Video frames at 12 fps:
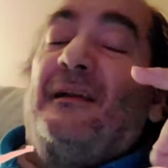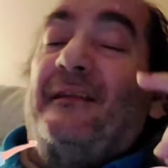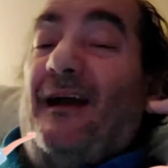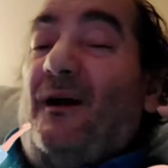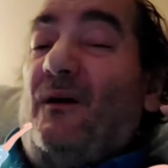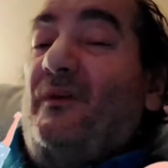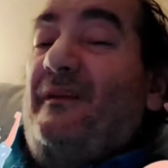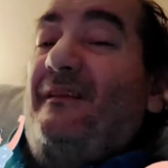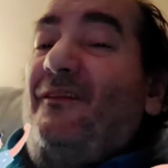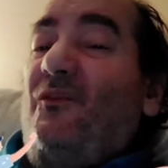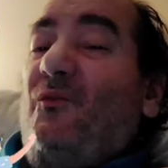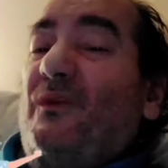Now, when
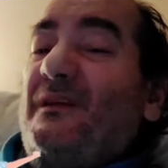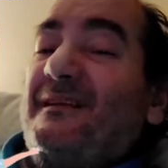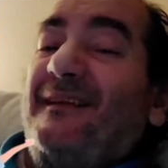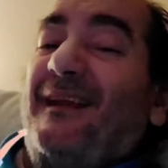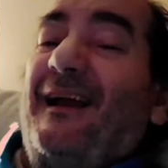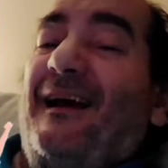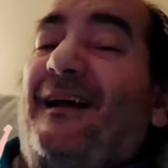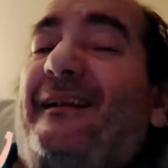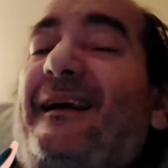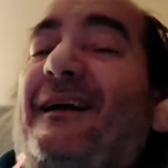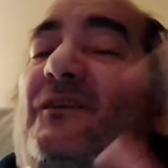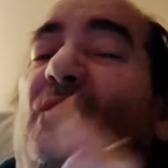this switch is on
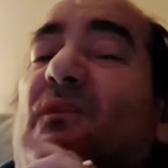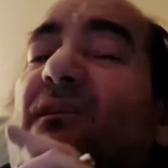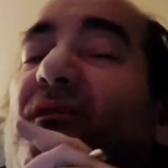and that switch